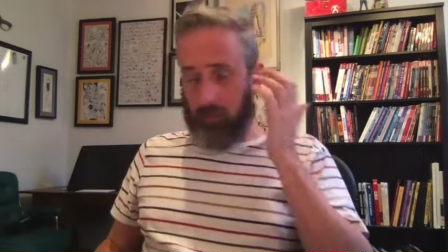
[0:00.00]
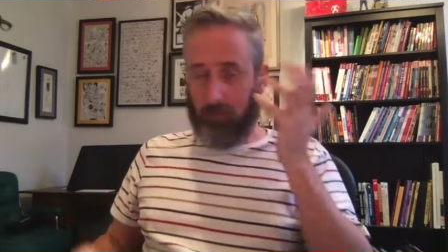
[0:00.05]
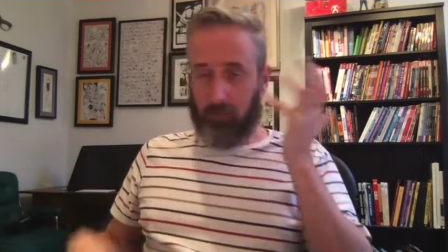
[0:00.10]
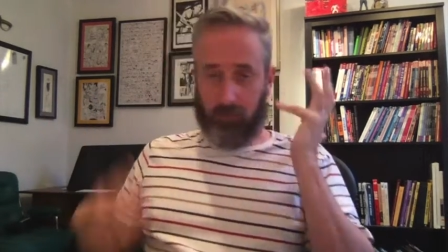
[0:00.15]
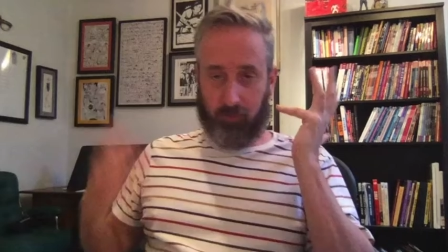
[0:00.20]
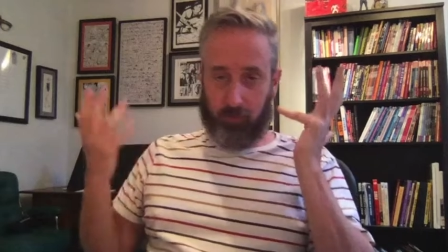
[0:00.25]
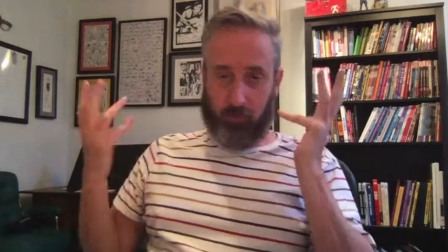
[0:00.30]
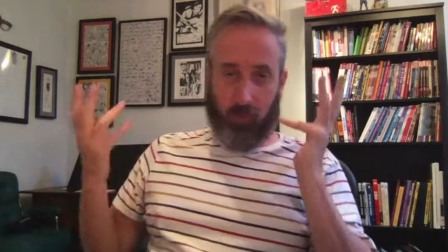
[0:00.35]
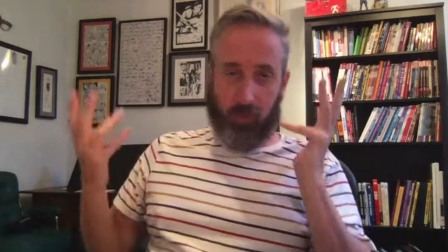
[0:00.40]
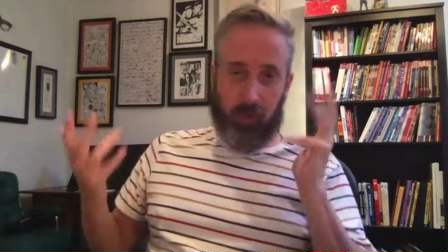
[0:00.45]

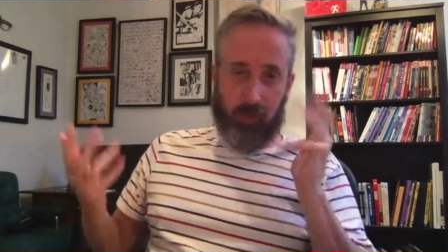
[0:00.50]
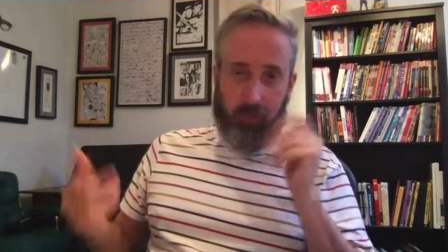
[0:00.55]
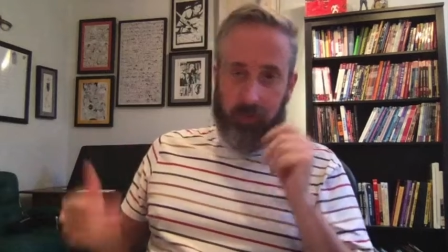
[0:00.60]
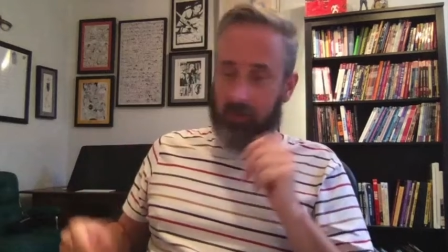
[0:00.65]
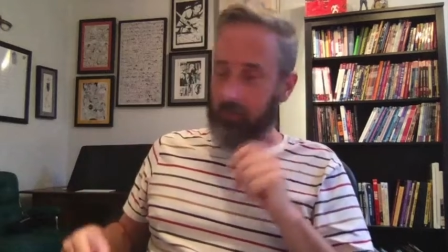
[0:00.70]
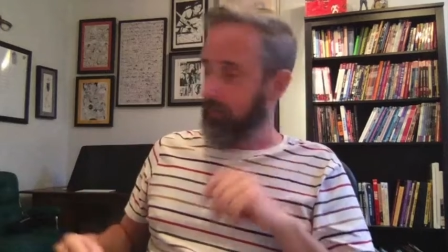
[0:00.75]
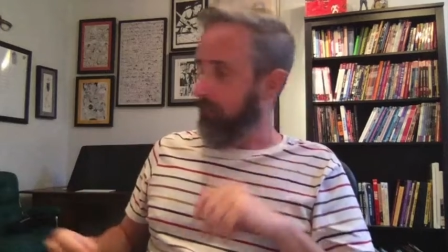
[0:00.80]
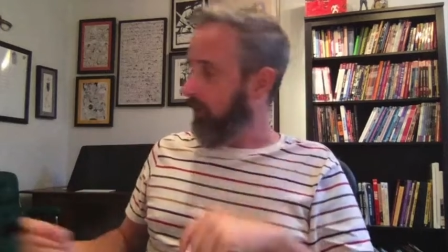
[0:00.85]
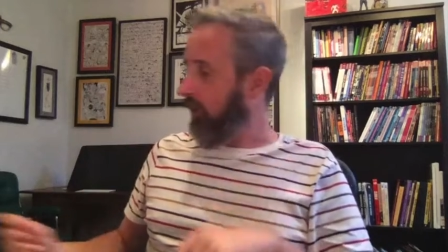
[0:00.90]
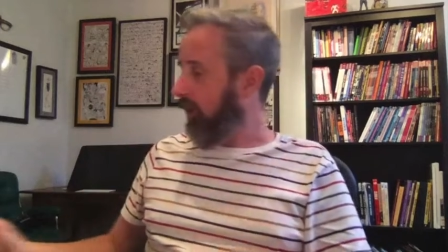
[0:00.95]
trying to think
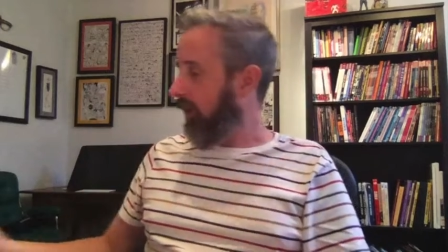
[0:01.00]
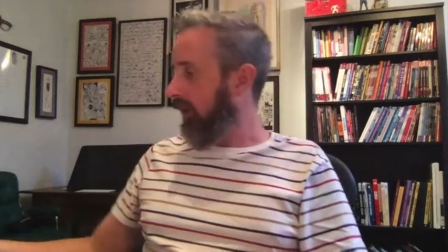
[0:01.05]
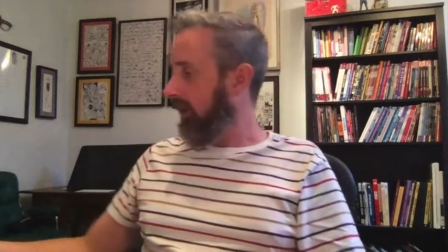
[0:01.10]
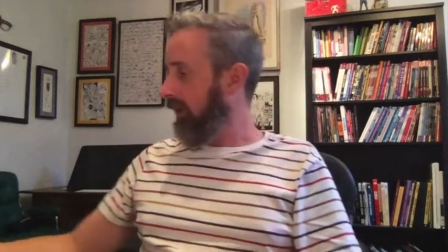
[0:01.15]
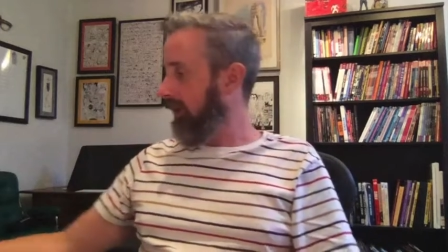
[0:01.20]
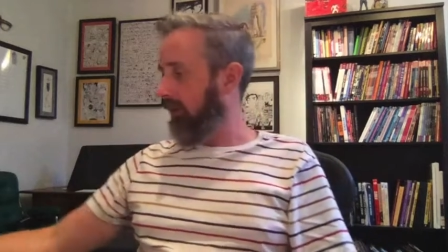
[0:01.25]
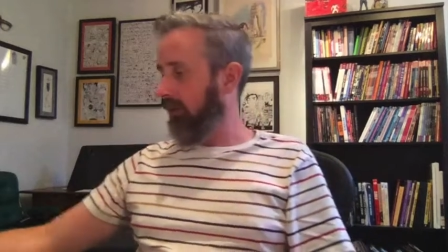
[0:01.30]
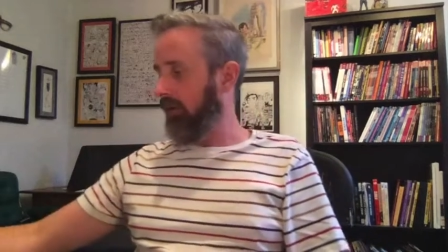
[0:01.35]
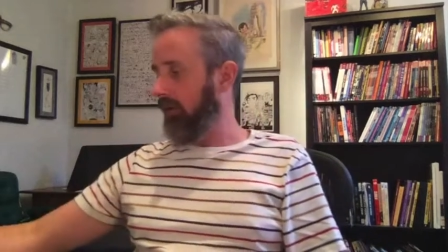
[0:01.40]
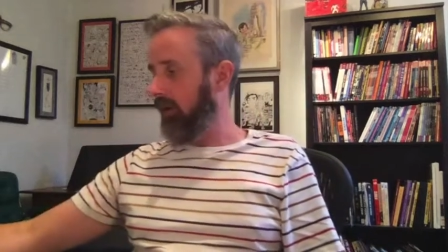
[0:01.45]
of
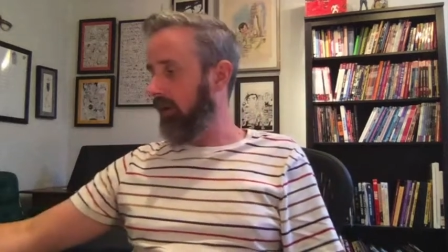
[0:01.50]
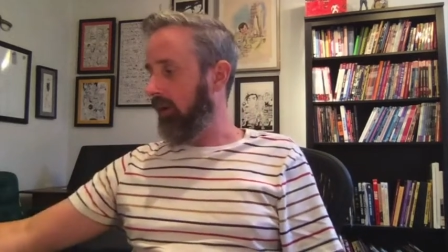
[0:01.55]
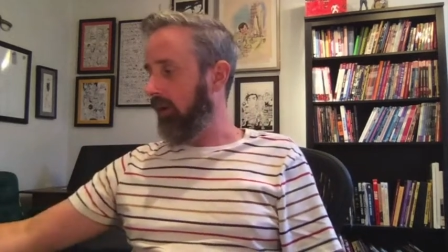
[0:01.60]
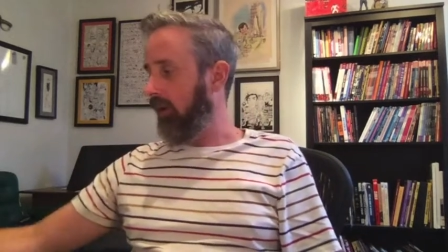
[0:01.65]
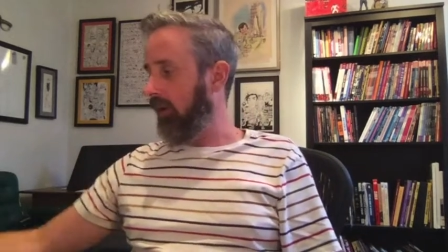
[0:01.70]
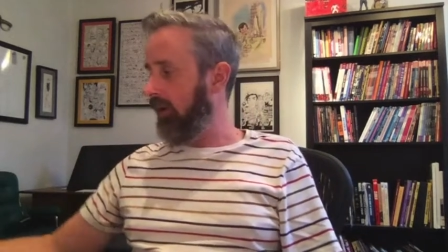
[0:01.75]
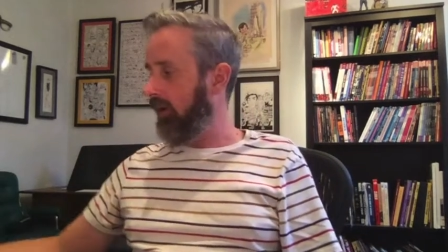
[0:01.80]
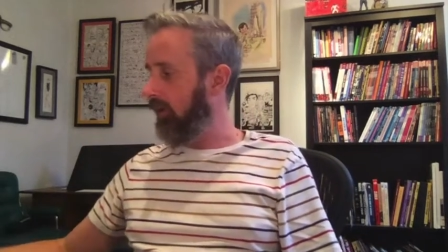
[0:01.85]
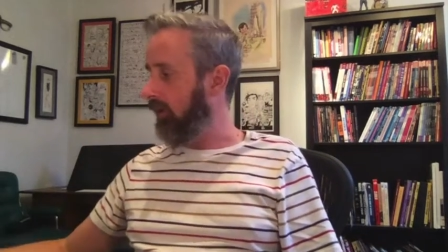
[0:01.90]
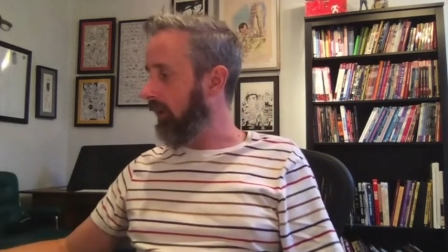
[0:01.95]
stories,
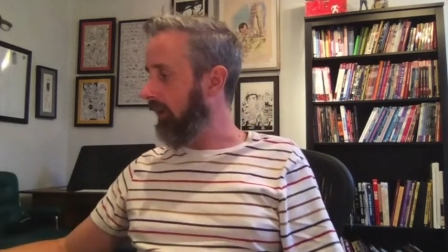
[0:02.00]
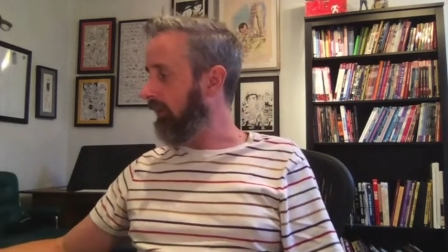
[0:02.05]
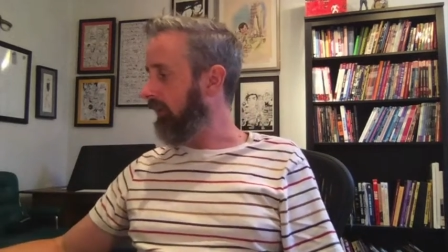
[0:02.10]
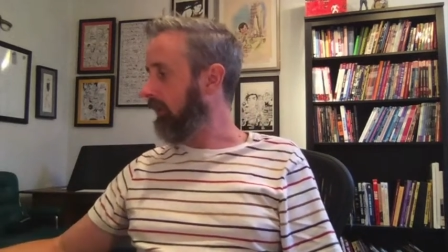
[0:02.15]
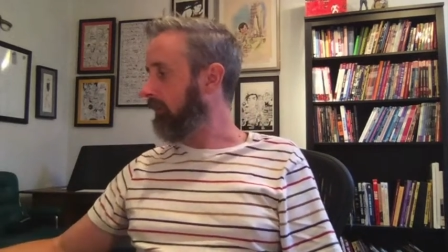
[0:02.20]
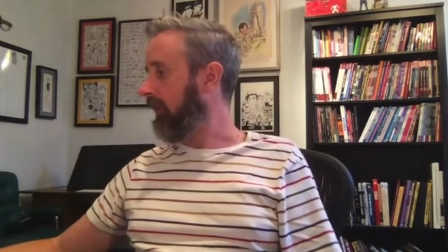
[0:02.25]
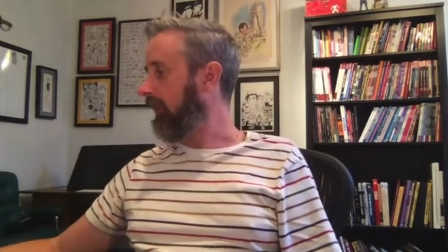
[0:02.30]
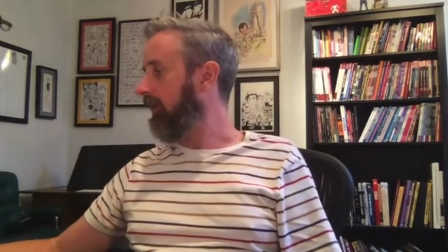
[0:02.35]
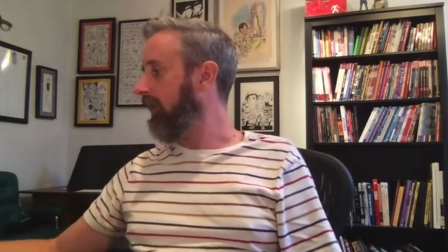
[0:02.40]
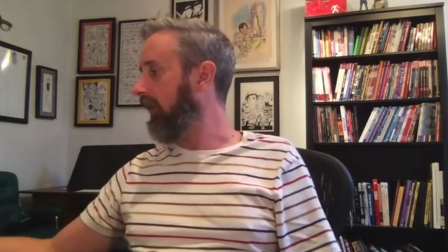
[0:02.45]
wasting
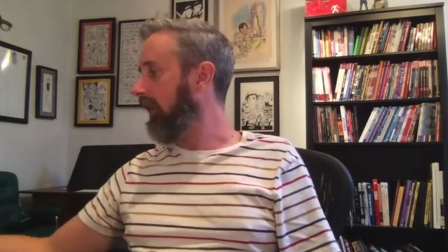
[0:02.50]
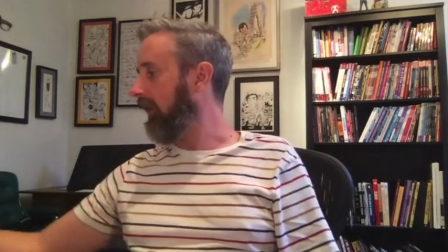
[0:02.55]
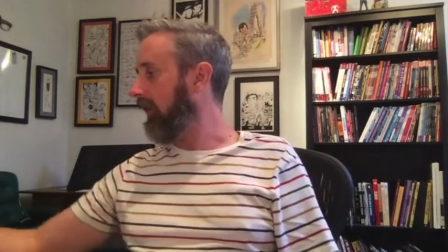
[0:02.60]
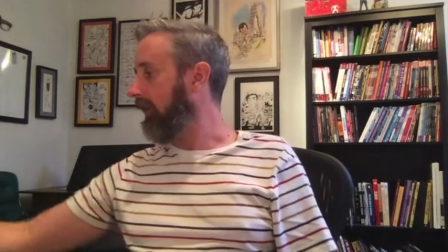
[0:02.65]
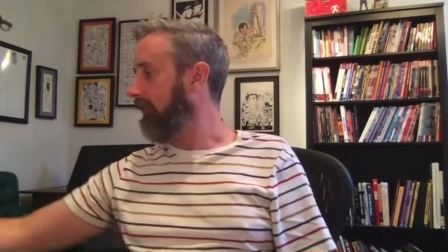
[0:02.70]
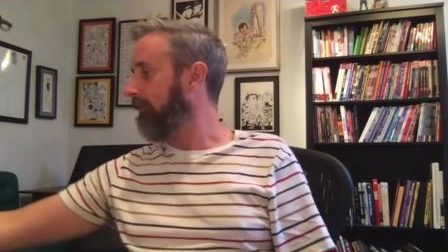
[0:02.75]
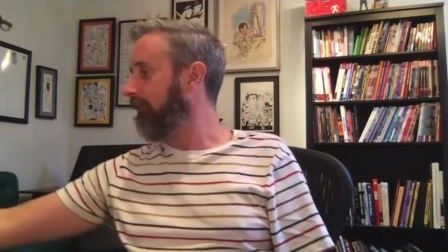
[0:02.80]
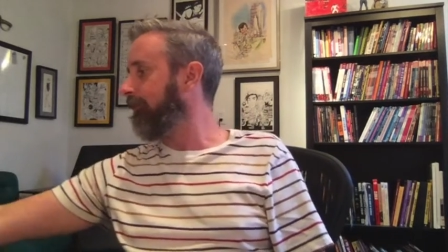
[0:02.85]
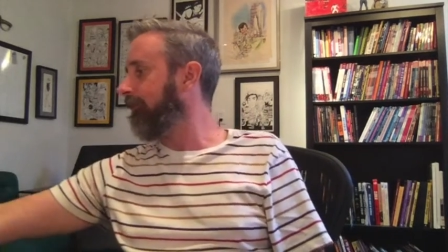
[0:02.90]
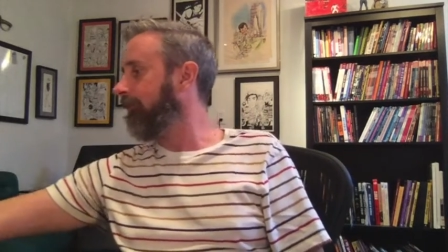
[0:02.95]
my
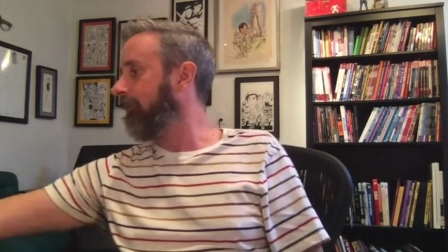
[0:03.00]
time,